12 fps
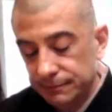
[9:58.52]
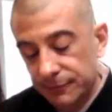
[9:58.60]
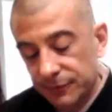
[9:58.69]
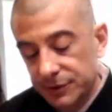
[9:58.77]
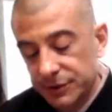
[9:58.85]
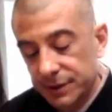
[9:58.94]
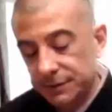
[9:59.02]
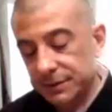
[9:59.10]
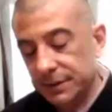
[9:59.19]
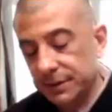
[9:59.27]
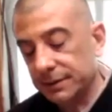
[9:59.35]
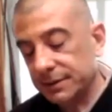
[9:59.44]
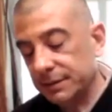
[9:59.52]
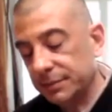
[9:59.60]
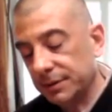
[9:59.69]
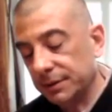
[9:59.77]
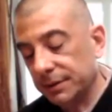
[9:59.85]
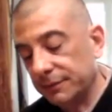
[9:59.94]
For chair sitting,
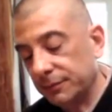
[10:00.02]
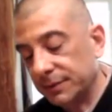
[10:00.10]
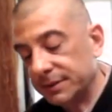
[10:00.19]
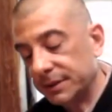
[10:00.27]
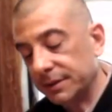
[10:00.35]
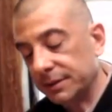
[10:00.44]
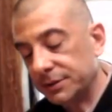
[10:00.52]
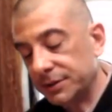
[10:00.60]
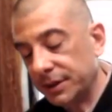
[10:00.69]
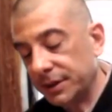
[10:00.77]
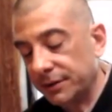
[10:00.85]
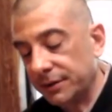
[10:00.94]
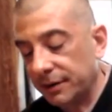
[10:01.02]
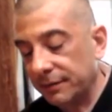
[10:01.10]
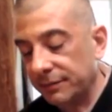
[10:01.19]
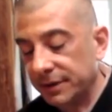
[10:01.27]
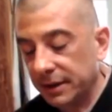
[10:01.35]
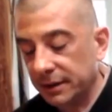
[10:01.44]
typically if we sit in a chair in our
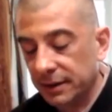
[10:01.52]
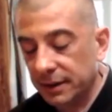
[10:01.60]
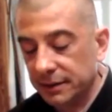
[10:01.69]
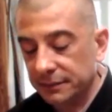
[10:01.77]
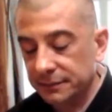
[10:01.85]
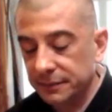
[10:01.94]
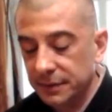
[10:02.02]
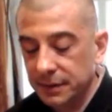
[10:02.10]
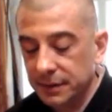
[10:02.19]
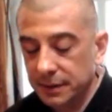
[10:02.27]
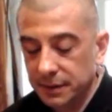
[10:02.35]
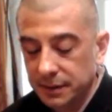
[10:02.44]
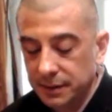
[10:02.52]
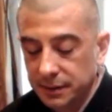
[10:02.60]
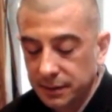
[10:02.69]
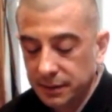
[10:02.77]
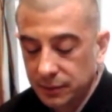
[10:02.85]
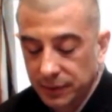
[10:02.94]
everyday life,
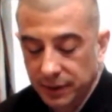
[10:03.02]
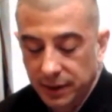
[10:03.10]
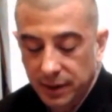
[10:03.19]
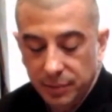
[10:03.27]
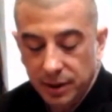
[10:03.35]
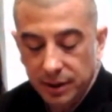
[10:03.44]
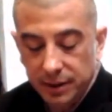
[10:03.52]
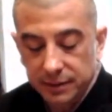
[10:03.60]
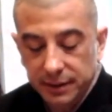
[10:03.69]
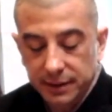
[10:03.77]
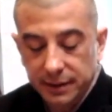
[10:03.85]
we let our body lean